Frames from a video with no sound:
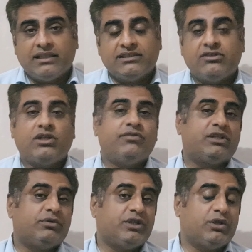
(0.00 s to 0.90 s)
There's a
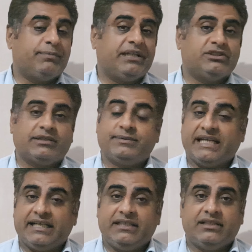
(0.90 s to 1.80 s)
lot of confusion being
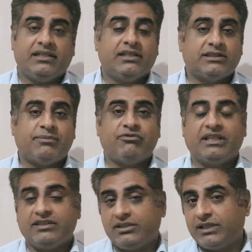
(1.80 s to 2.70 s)
spread, some
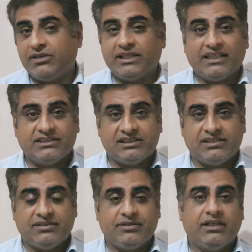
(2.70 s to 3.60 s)
of it even
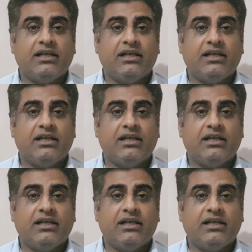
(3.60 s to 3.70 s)
intentional.